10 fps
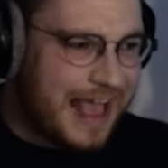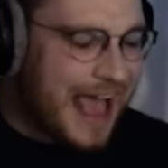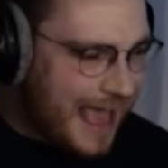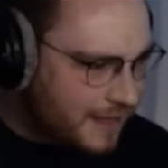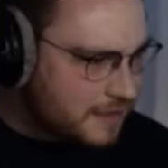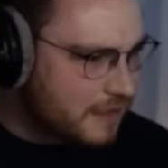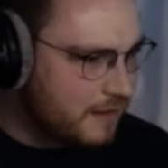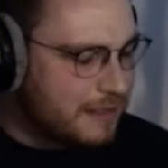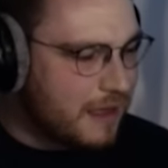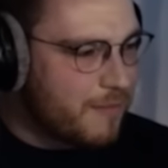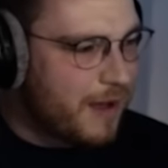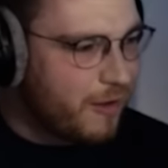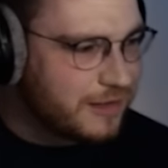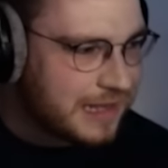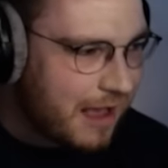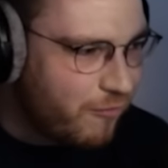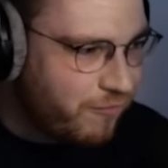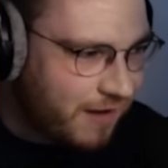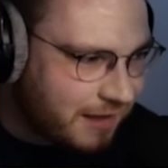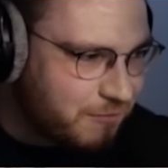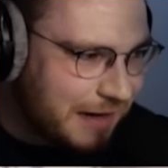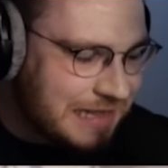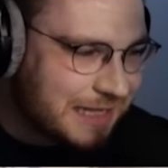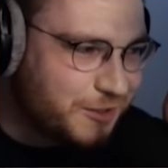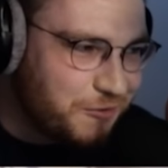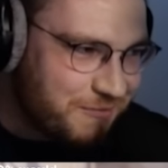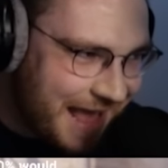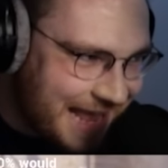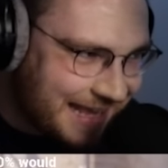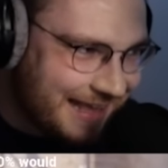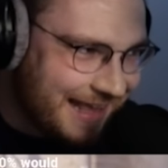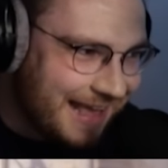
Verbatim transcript: and the amount of fucking money that you make